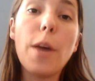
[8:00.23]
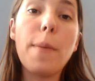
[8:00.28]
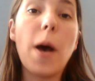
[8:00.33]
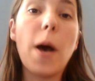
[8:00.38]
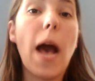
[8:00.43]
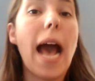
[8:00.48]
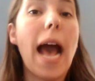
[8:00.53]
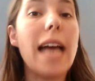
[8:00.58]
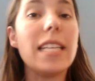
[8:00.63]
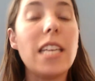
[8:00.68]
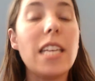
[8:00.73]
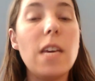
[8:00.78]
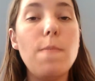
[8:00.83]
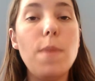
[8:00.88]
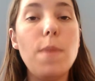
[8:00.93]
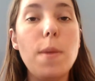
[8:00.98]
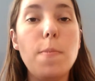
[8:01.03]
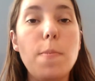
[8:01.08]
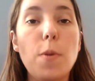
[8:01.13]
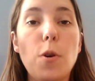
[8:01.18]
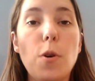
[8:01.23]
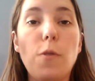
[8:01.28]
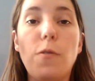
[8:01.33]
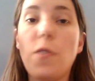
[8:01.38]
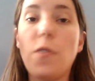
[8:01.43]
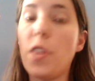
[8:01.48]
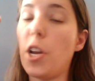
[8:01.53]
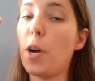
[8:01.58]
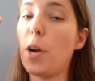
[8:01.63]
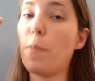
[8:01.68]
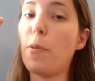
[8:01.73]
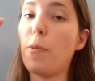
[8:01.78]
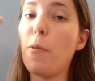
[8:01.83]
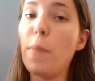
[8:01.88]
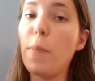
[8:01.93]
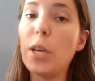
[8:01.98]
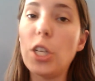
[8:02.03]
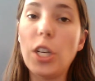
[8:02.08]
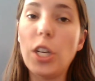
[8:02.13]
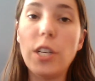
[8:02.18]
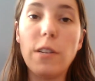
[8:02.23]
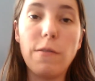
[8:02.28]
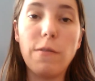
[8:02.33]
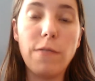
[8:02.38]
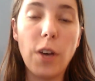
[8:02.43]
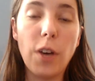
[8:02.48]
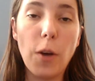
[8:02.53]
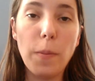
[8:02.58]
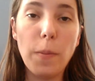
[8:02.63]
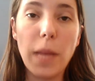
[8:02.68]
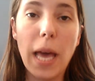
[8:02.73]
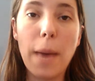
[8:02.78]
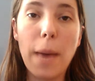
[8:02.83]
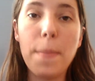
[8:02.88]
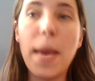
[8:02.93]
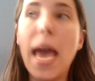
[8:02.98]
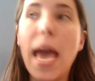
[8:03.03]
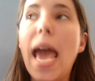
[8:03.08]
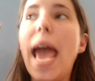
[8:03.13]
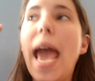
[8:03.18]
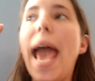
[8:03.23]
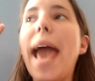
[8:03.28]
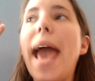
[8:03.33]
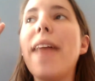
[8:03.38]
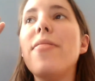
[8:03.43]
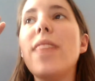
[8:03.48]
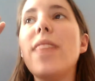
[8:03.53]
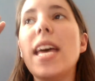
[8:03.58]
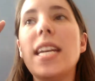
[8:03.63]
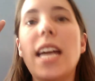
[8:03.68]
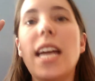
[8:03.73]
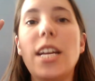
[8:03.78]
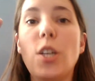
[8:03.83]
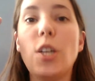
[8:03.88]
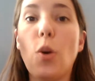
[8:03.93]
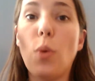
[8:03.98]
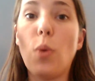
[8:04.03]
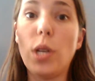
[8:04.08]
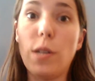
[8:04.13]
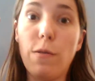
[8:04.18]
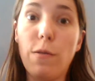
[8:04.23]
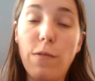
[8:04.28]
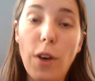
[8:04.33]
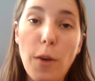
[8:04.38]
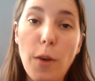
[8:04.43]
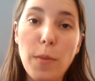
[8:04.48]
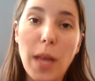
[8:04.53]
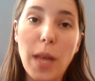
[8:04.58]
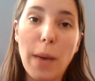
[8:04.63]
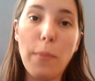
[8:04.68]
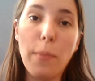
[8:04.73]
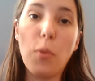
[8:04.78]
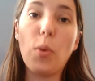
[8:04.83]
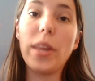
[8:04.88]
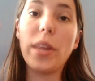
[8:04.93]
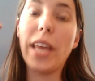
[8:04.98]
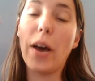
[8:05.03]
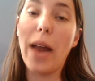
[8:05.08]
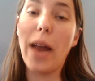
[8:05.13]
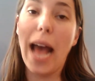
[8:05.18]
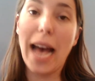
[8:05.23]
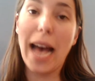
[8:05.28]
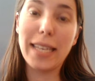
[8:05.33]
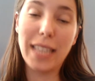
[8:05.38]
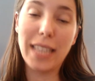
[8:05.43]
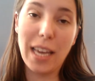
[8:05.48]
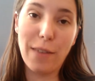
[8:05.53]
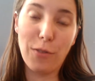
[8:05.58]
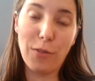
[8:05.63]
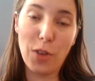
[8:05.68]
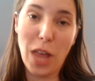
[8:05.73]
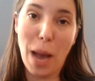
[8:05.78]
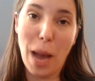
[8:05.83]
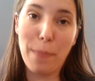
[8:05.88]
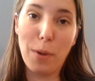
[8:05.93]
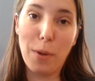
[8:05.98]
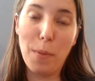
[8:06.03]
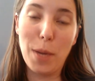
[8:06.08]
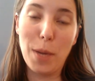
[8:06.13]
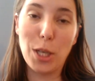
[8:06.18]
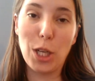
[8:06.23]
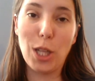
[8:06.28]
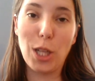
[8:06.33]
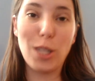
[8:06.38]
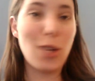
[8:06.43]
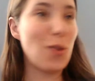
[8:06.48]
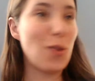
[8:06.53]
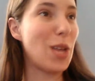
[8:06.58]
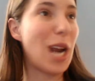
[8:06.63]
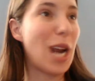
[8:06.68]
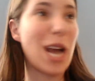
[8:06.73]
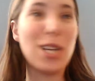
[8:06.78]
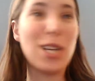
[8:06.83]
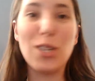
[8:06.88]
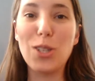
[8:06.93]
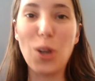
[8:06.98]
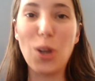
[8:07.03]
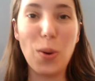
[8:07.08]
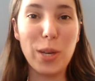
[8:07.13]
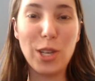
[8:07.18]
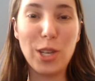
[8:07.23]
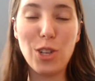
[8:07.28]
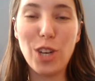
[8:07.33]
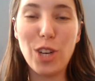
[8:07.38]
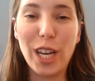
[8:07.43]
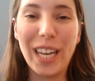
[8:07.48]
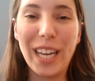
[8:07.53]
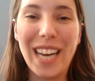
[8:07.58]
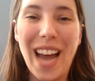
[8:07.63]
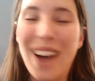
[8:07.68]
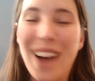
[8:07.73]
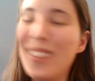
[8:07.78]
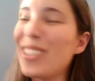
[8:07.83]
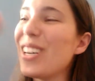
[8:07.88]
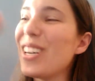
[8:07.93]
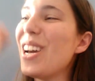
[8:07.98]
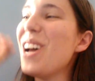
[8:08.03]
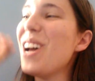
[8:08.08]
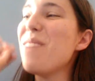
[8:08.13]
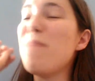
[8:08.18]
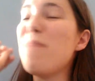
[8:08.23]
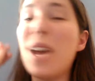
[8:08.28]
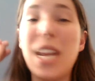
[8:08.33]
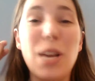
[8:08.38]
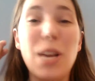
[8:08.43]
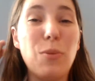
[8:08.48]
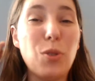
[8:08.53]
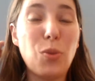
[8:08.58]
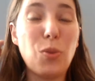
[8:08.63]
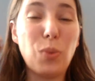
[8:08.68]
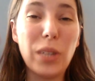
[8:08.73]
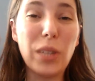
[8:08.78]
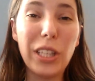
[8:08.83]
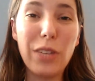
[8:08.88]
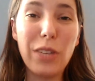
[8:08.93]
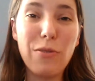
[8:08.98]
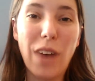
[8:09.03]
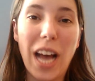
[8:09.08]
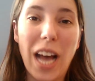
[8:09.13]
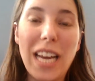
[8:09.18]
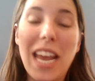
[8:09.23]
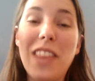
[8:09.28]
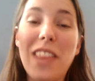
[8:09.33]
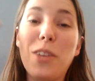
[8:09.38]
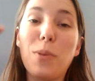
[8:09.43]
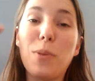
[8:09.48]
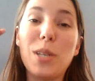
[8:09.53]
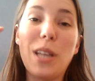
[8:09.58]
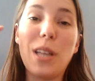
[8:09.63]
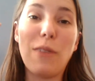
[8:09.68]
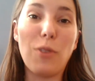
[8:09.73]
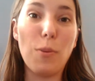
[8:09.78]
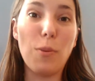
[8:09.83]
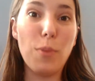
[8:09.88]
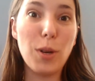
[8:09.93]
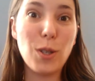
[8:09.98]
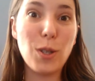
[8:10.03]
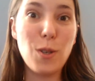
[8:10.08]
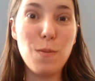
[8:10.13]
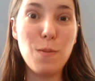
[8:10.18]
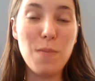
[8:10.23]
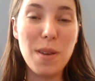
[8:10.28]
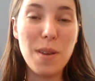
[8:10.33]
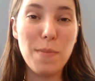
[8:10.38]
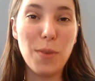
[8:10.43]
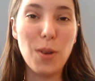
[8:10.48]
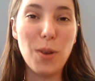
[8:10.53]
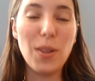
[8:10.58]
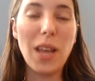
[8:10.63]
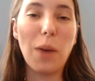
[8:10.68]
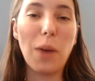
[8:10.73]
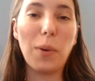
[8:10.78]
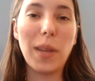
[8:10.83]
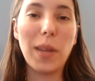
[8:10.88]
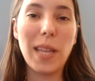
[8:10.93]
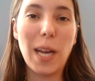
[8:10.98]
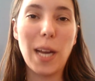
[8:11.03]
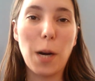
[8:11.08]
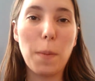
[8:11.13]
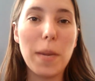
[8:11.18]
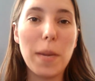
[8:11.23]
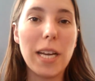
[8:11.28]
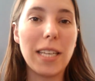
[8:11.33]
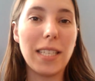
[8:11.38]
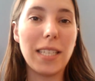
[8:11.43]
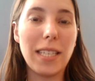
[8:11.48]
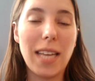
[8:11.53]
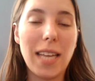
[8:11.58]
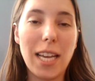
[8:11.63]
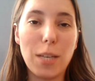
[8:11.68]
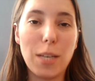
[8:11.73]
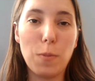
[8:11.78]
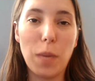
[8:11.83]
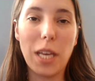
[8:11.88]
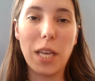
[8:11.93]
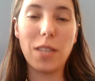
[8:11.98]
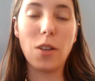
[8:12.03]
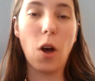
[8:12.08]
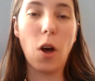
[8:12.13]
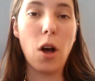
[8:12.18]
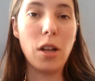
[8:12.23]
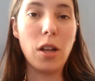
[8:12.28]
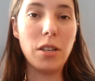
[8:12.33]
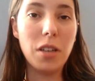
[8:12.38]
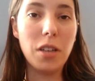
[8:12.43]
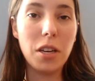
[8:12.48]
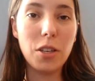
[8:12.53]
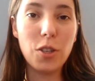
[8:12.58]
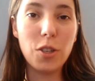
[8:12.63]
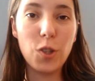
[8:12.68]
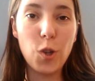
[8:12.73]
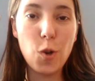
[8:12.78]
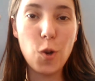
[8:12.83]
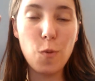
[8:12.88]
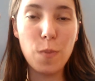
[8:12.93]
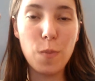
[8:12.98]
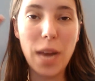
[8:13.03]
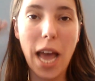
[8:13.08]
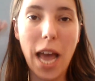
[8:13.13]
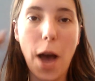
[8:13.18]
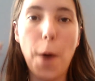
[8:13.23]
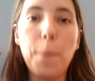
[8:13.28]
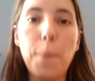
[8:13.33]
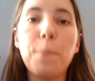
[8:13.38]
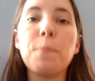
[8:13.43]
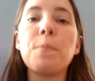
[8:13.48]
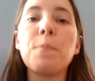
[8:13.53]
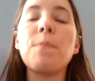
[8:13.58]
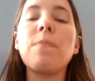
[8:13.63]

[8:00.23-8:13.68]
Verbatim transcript: about asking people for their permission to film them and then I don't want to film them without asking for that permission so then I just always chicken out. But it was really fun and there were several booktube people that were there because it takes place on Zoom now.